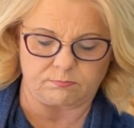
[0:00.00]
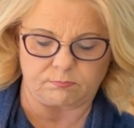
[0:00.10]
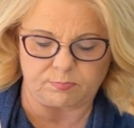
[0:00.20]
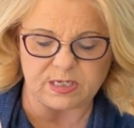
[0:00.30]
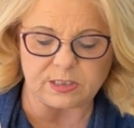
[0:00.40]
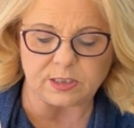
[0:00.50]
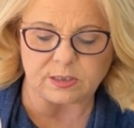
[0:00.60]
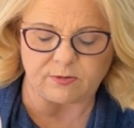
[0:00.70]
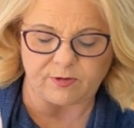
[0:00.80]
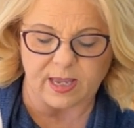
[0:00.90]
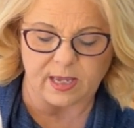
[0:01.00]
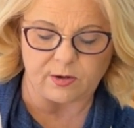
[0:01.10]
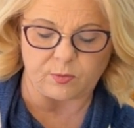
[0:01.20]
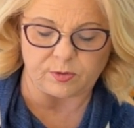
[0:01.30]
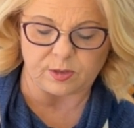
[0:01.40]
pieces of egg
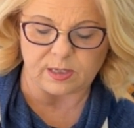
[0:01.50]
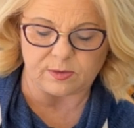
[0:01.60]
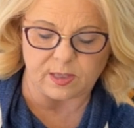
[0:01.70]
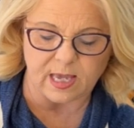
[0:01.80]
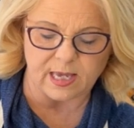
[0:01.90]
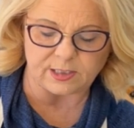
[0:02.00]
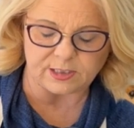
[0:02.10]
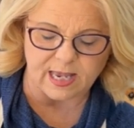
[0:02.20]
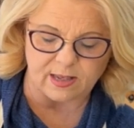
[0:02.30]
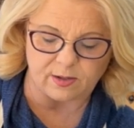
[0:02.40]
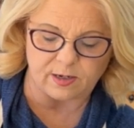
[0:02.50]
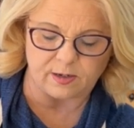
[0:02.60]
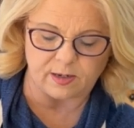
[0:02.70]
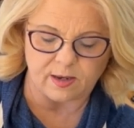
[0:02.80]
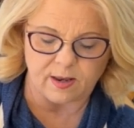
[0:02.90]
within the egg salad,
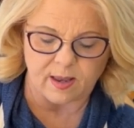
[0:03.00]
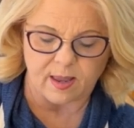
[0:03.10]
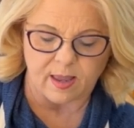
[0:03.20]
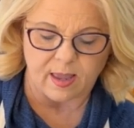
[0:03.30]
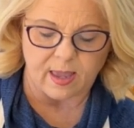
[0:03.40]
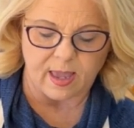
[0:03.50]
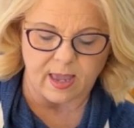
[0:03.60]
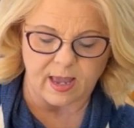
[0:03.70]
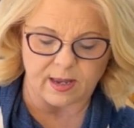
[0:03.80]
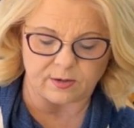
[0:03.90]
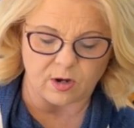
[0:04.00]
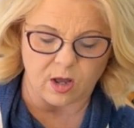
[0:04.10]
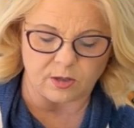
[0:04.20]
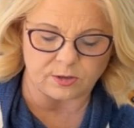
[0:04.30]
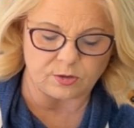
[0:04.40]
and
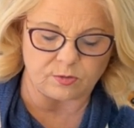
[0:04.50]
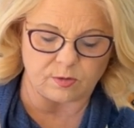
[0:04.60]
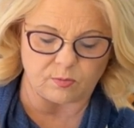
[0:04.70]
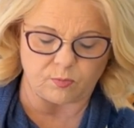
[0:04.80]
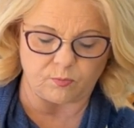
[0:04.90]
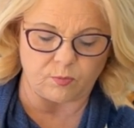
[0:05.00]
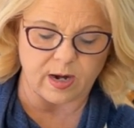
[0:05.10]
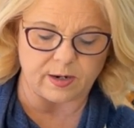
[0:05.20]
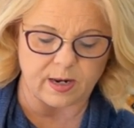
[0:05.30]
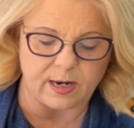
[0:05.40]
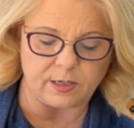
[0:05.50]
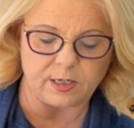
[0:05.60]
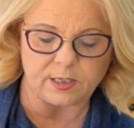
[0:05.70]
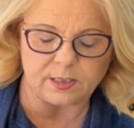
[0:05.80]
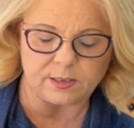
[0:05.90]
also the red
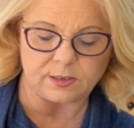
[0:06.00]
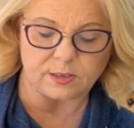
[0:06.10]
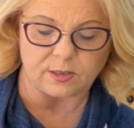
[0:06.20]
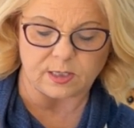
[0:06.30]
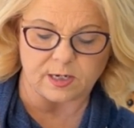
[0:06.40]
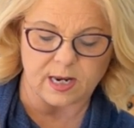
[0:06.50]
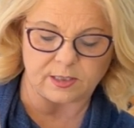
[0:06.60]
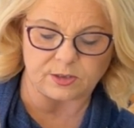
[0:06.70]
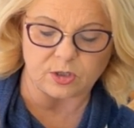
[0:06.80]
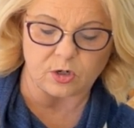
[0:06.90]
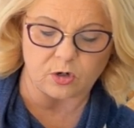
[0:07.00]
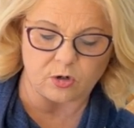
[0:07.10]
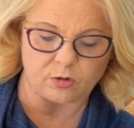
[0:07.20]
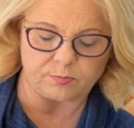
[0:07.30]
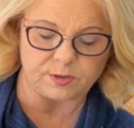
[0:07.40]
onions, the nice
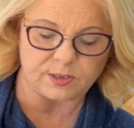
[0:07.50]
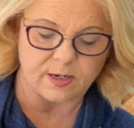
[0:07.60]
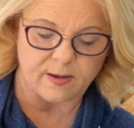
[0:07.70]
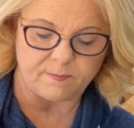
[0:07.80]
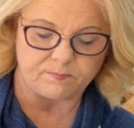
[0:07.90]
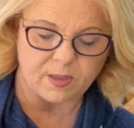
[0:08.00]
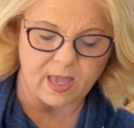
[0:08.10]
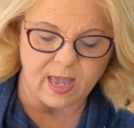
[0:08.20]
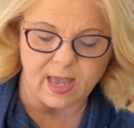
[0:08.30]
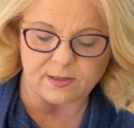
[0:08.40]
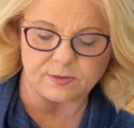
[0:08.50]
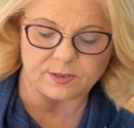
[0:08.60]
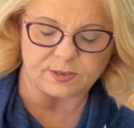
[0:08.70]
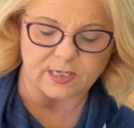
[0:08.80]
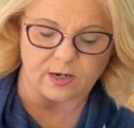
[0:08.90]
herbs, and the
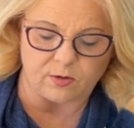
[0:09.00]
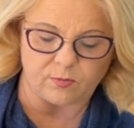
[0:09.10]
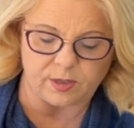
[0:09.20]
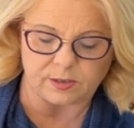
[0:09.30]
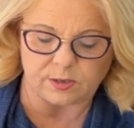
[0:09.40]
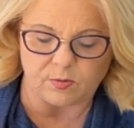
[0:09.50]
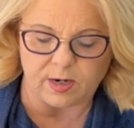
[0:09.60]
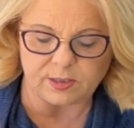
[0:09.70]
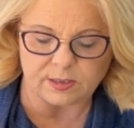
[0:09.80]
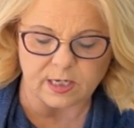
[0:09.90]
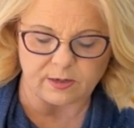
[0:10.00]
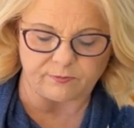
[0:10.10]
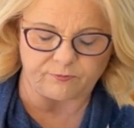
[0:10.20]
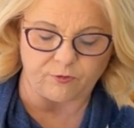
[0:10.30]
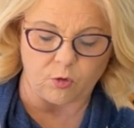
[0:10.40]
celery. So I just kind
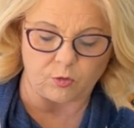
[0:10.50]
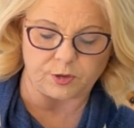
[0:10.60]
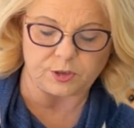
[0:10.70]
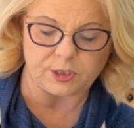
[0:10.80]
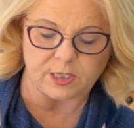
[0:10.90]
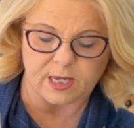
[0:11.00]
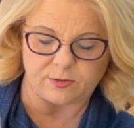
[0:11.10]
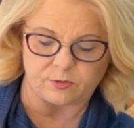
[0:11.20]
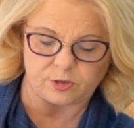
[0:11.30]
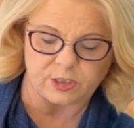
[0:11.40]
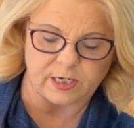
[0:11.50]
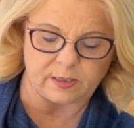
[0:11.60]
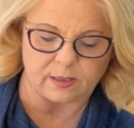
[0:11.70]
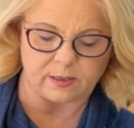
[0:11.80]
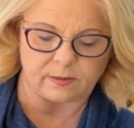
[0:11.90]
of fold it together gently.